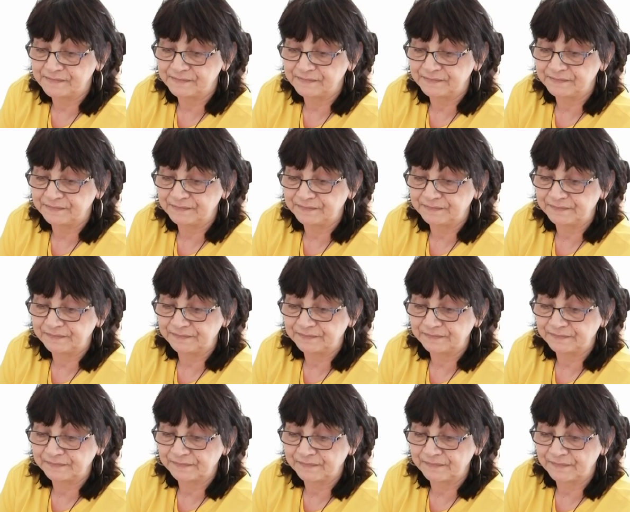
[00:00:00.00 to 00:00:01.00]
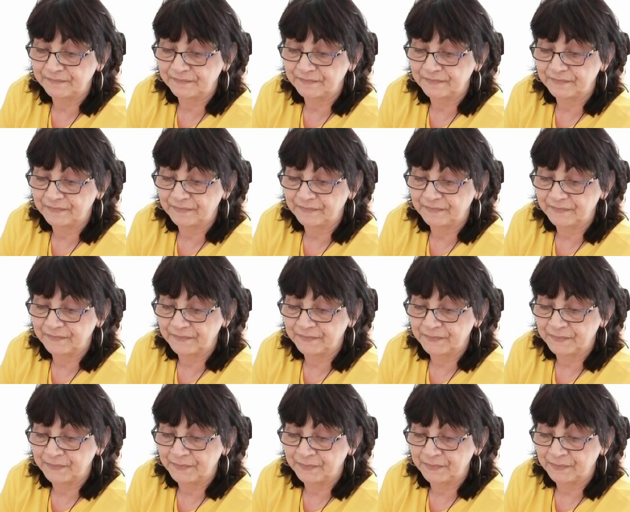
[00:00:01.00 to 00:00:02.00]

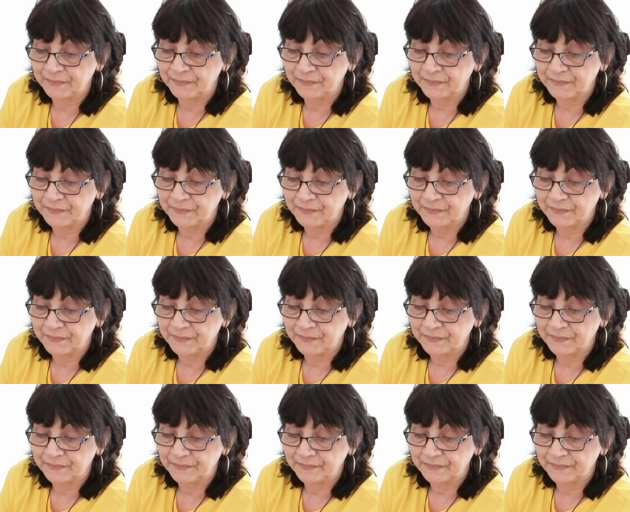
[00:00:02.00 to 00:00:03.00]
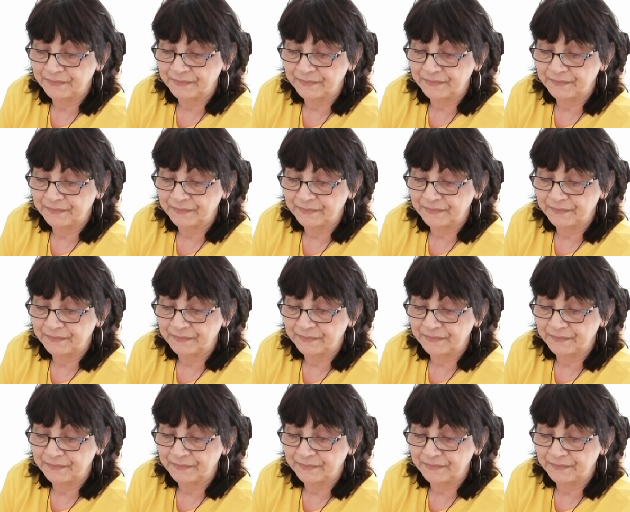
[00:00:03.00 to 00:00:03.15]
(silence)